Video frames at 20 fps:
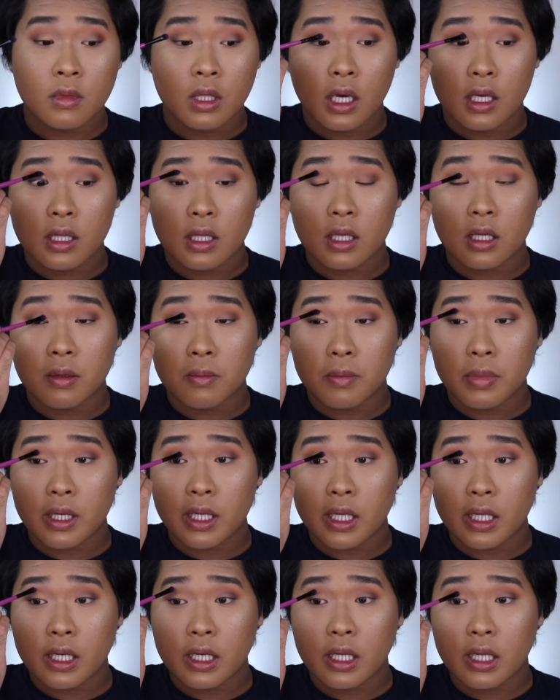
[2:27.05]
And then
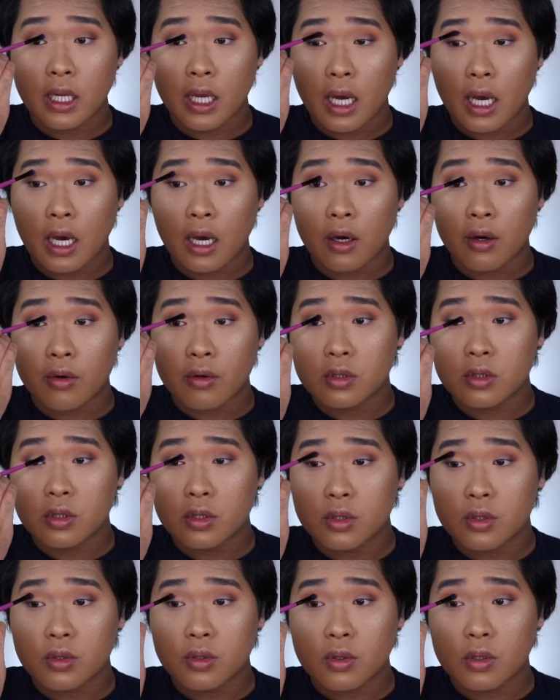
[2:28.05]
blend it out
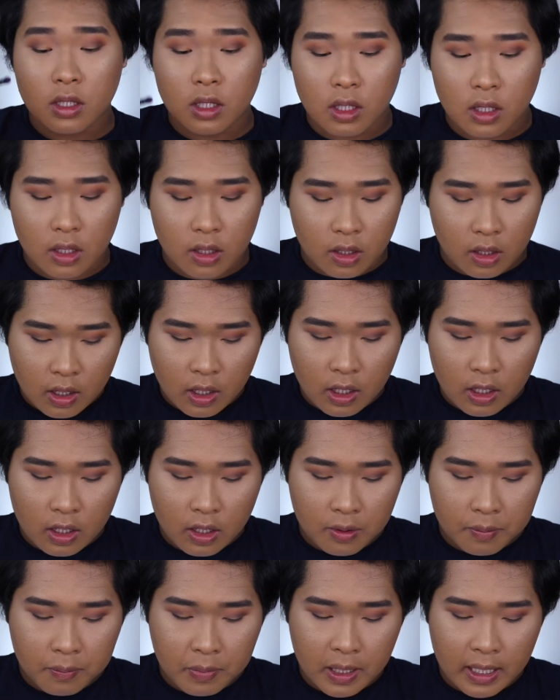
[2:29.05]
to the
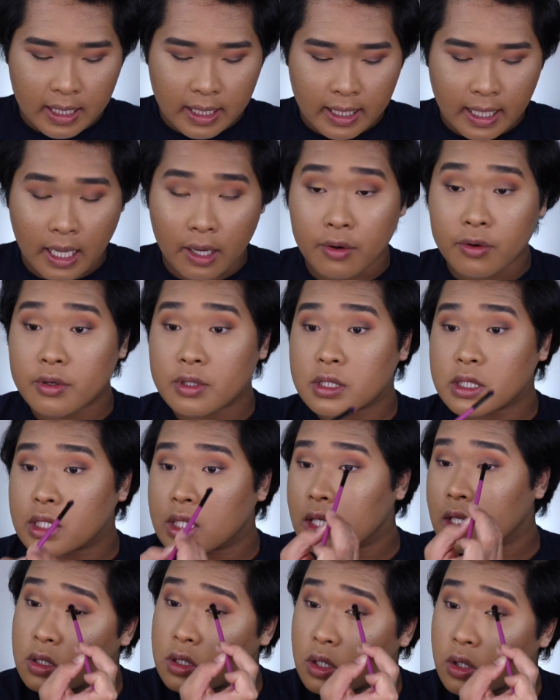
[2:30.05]
color Played Out.
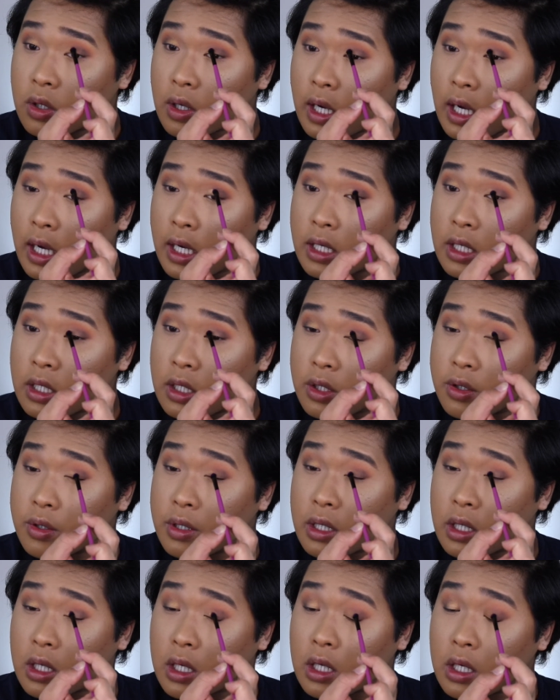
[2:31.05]
So kind of
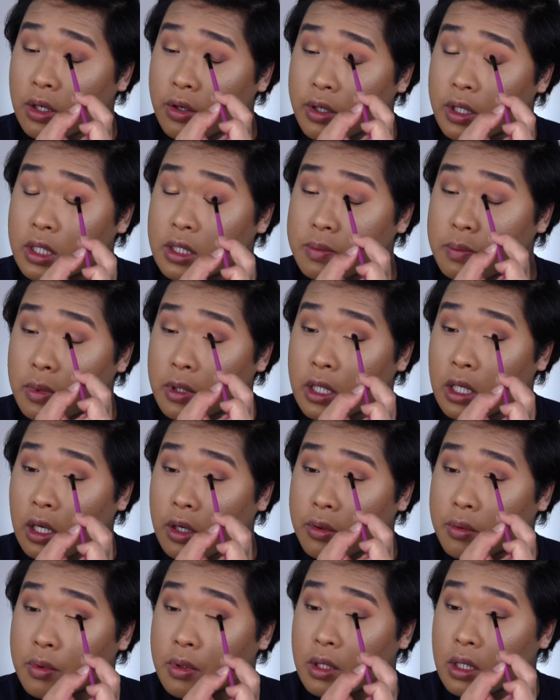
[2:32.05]
doing a cut crease, but
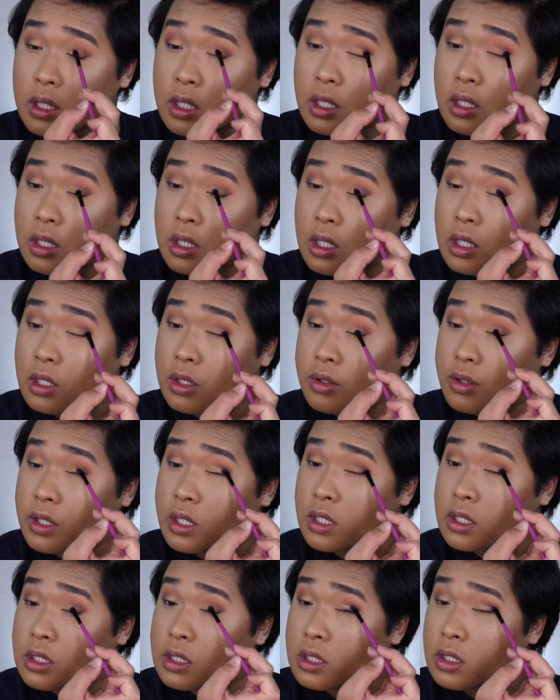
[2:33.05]
not really a cut
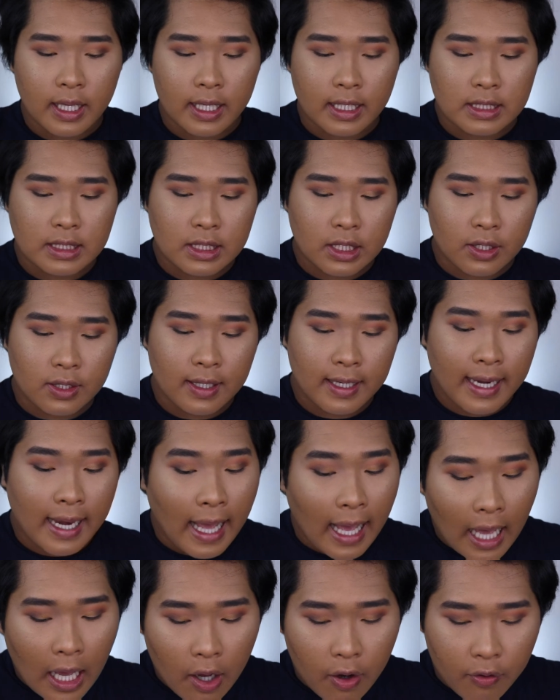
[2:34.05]
crease. Okay, so
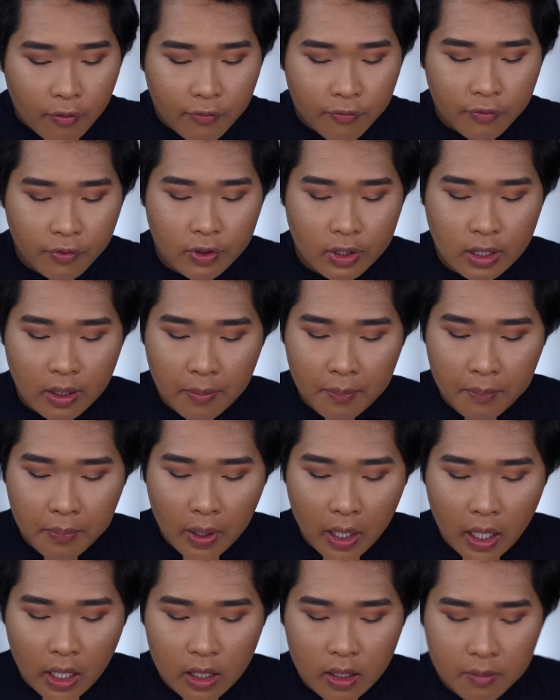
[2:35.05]
now for the
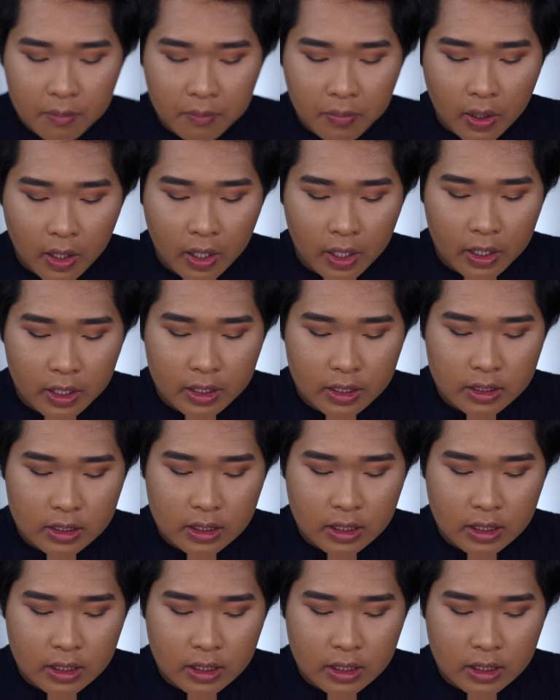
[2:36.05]
bottom part.